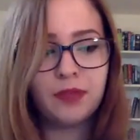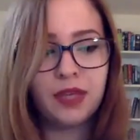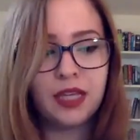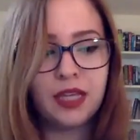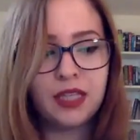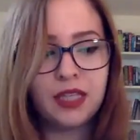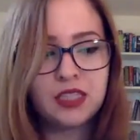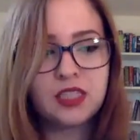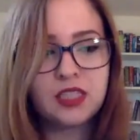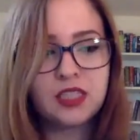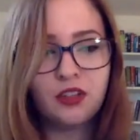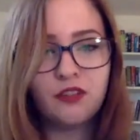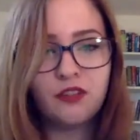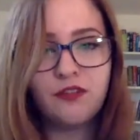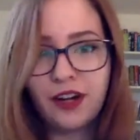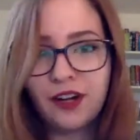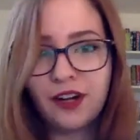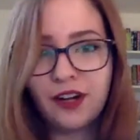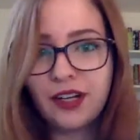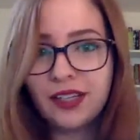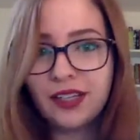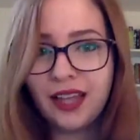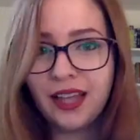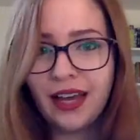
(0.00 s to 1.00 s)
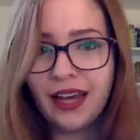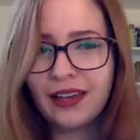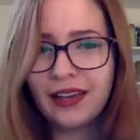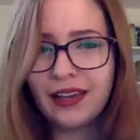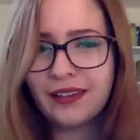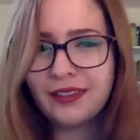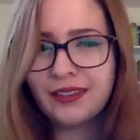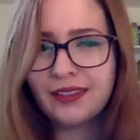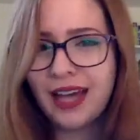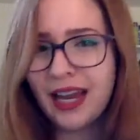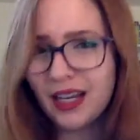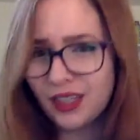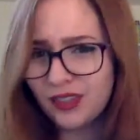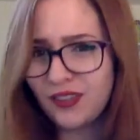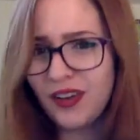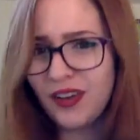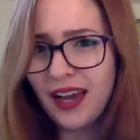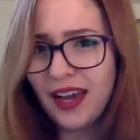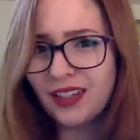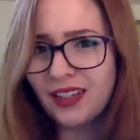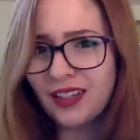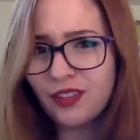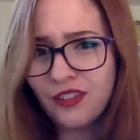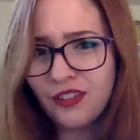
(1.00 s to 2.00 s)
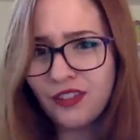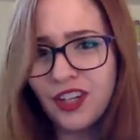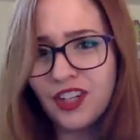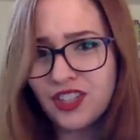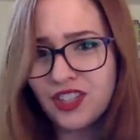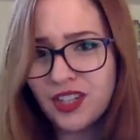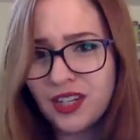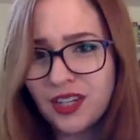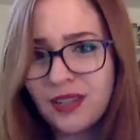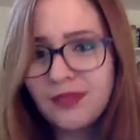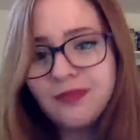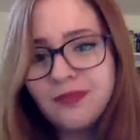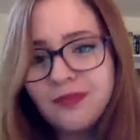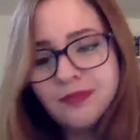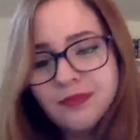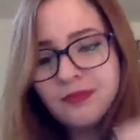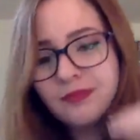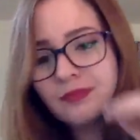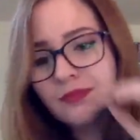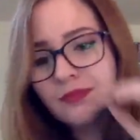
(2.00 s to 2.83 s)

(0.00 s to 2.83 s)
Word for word: it's still very like satisfying to finish it. Right.